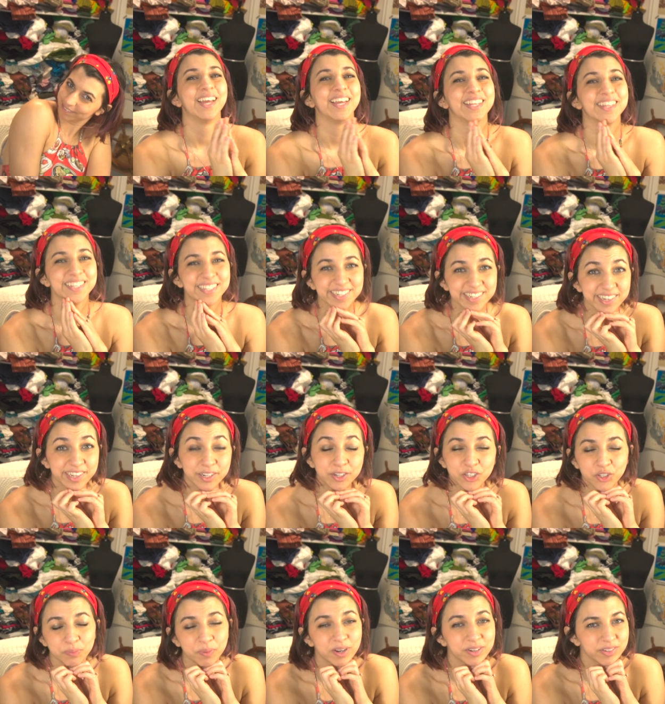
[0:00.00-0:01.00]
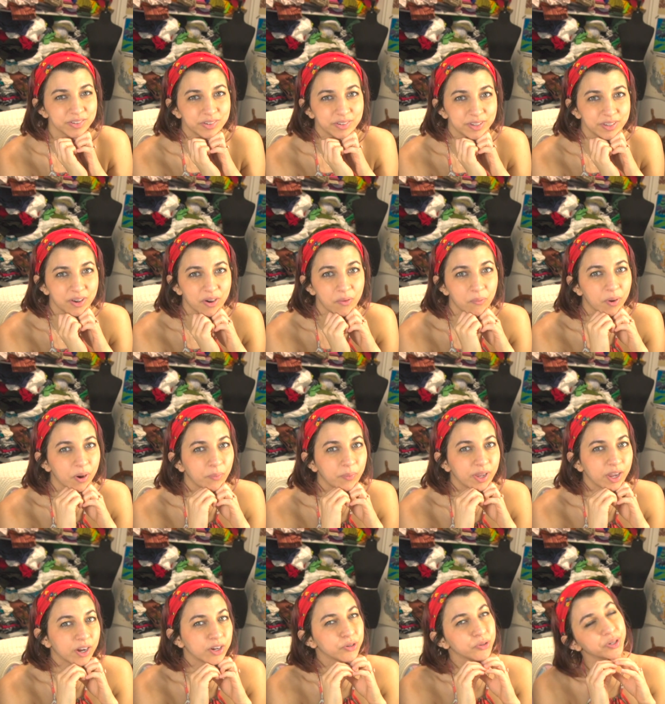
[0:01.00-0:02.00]
And this is Little Sprout Studio, where
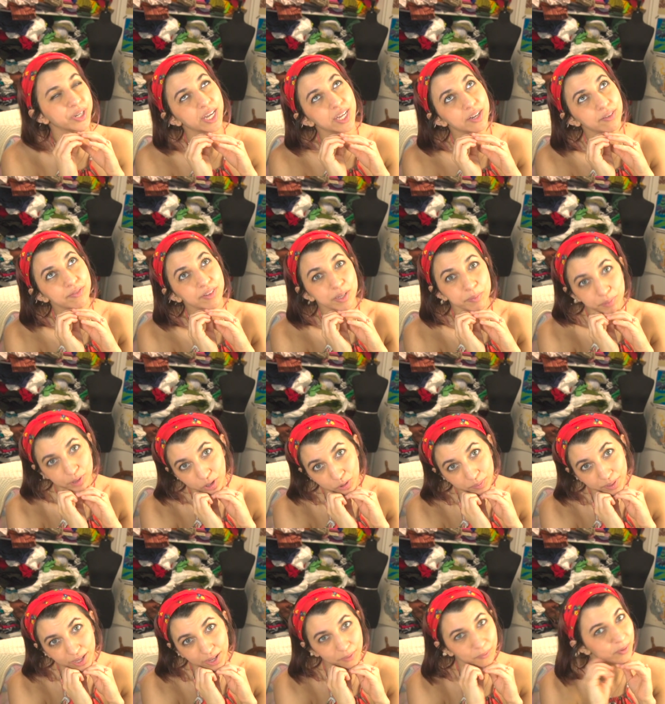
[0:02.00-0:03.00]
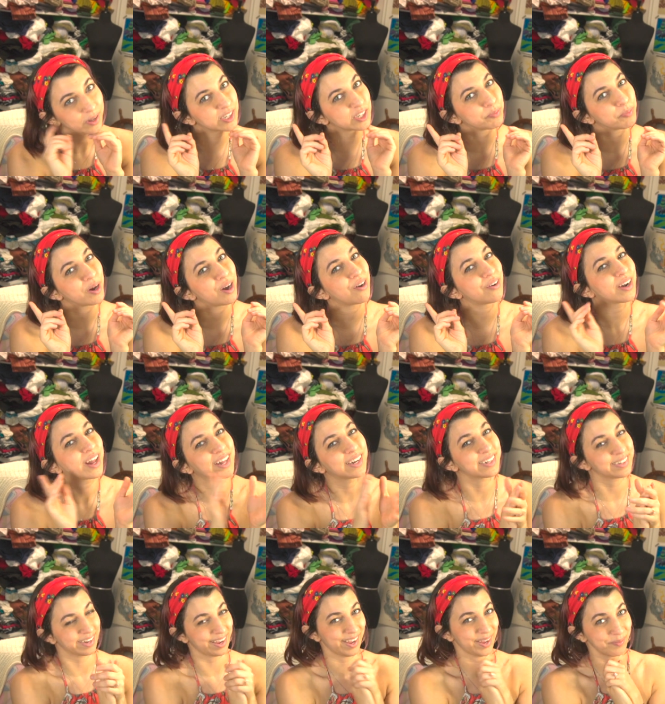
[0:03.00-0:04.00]
we are creatively blooming one sprout at
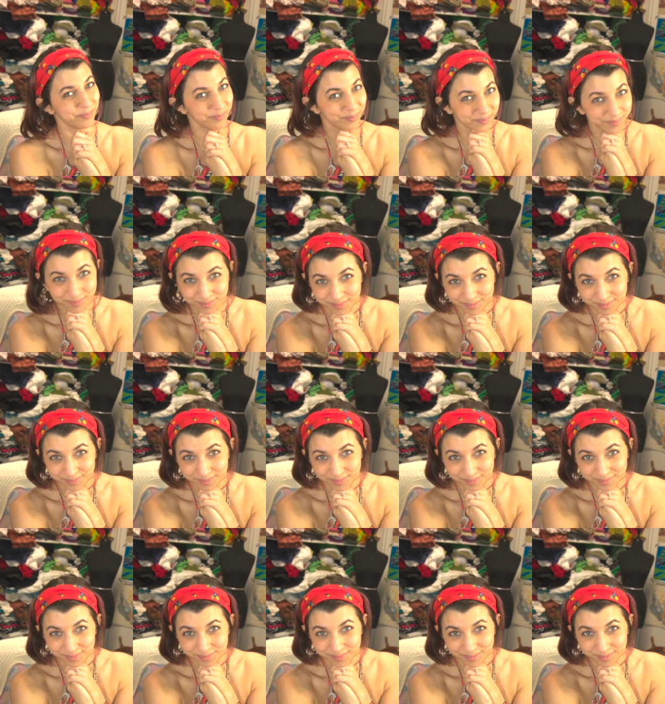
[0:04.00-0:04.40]
a time.